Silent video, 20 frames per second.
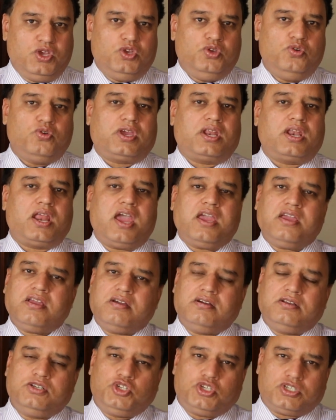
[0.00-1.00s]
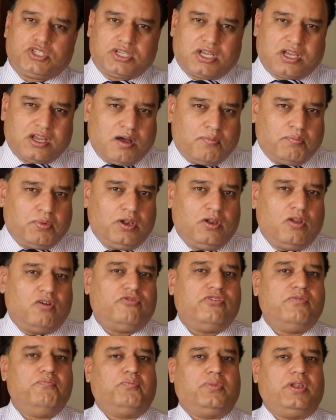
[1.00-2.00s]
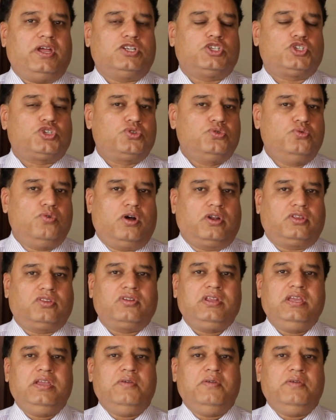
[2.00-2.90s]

You can anchor just a couple of implants, 2 or 3